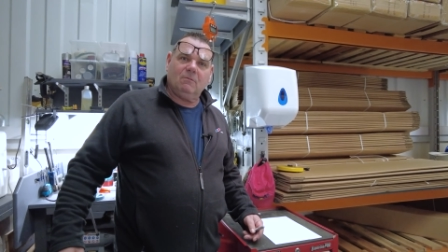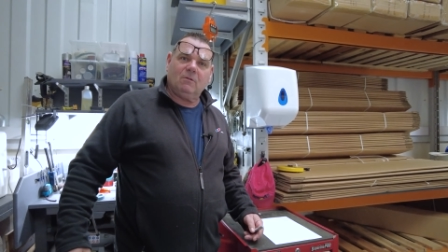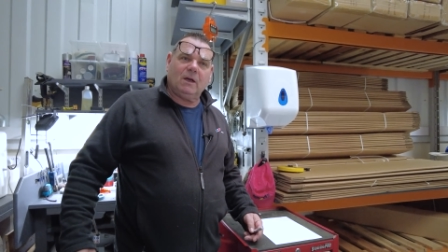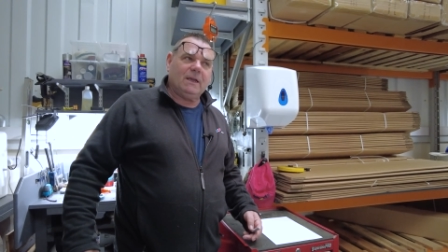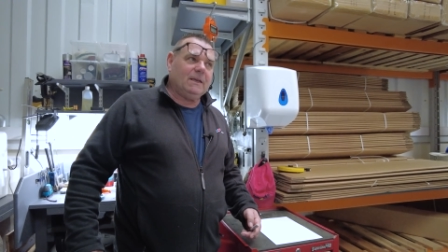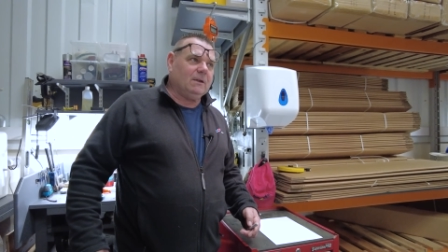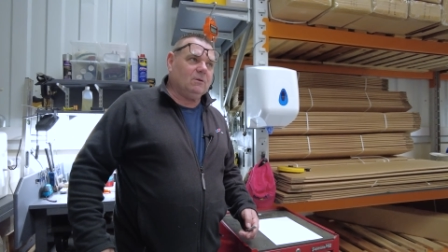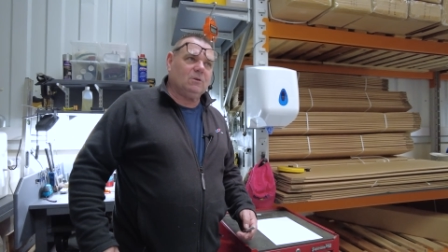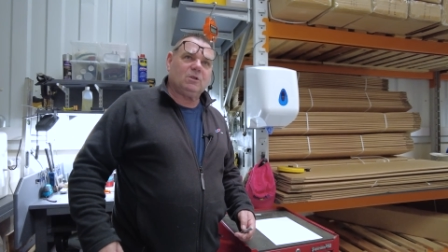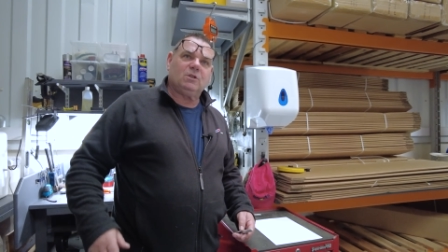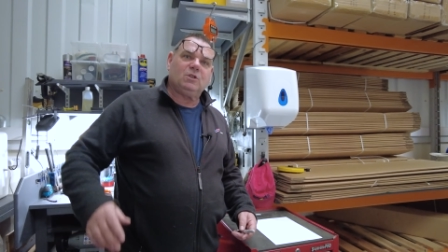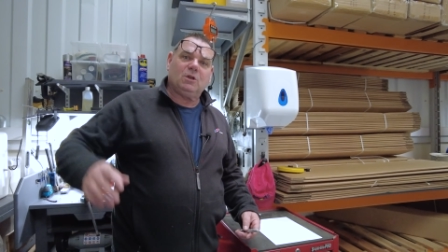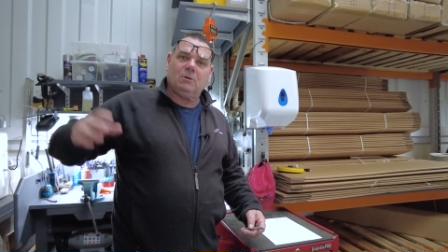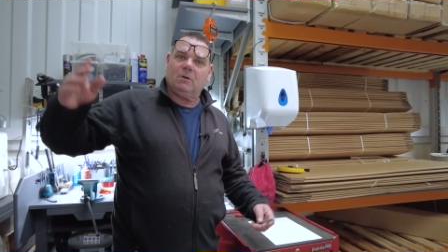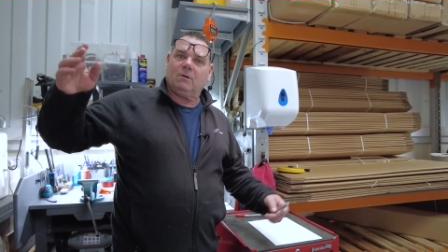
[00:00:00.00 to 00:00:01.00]
radials
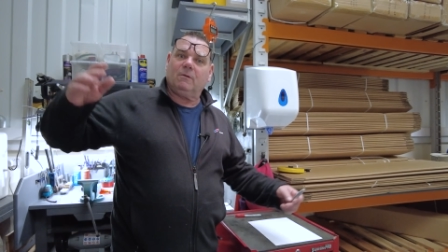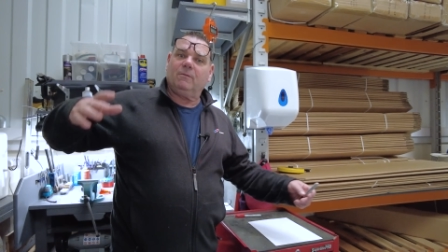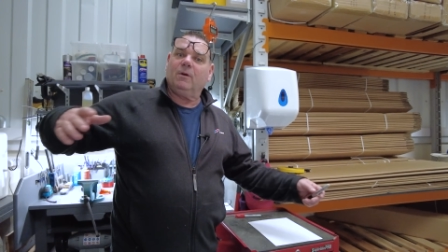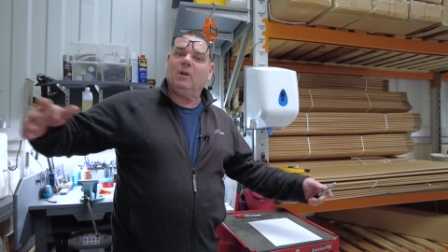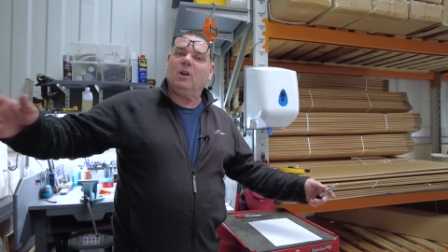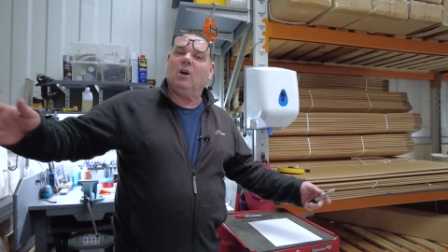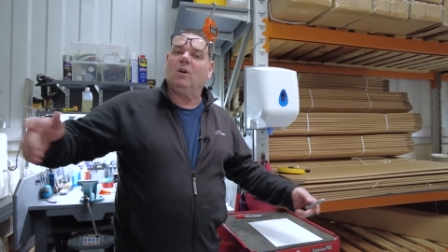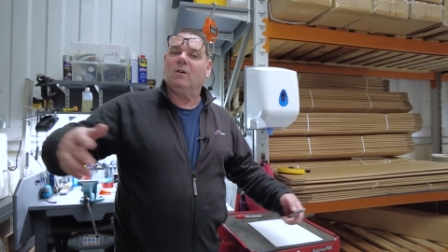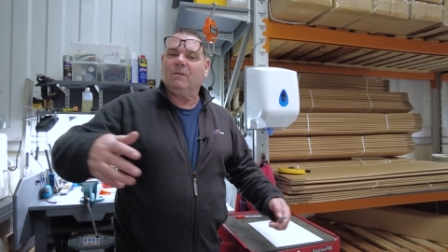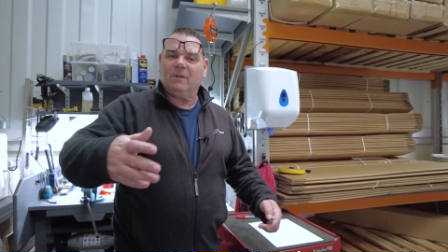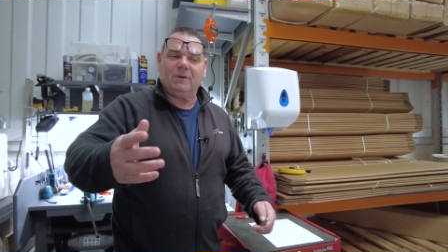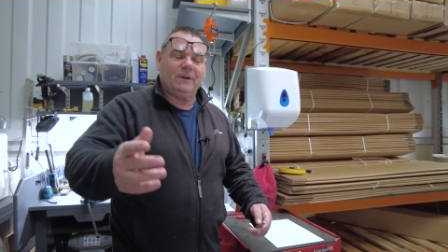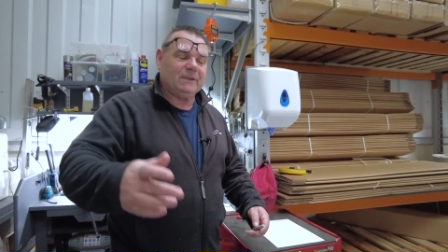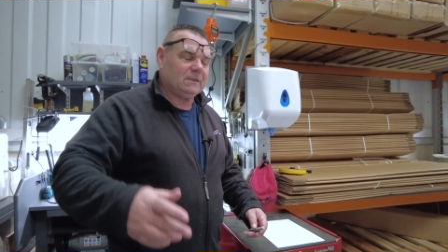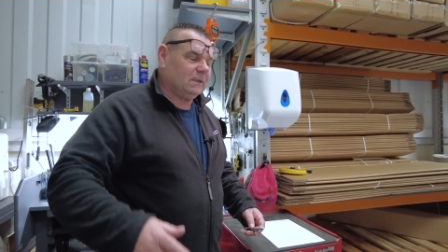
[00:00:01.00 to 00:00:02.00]
200 foot long,
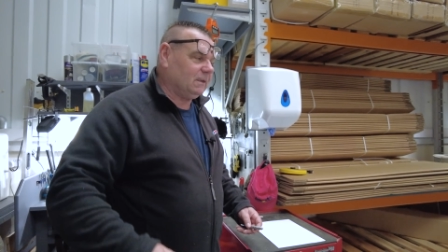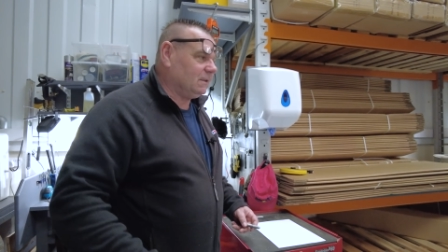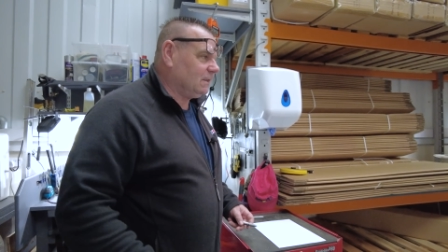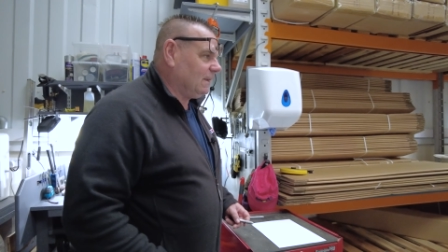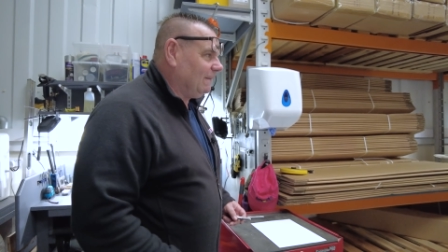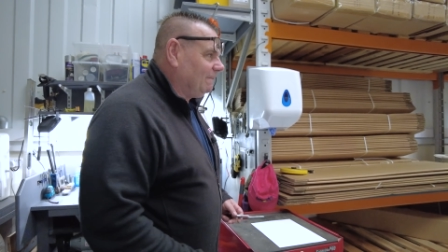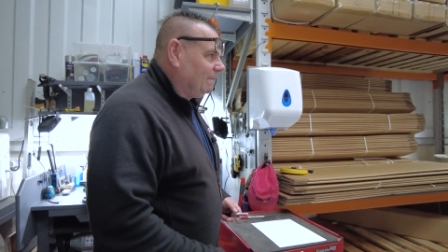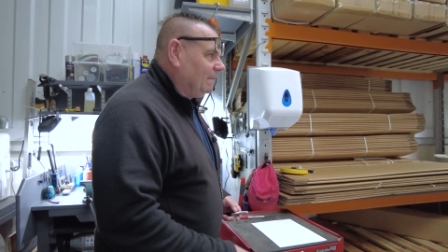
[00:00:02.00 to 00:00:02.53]
for instance.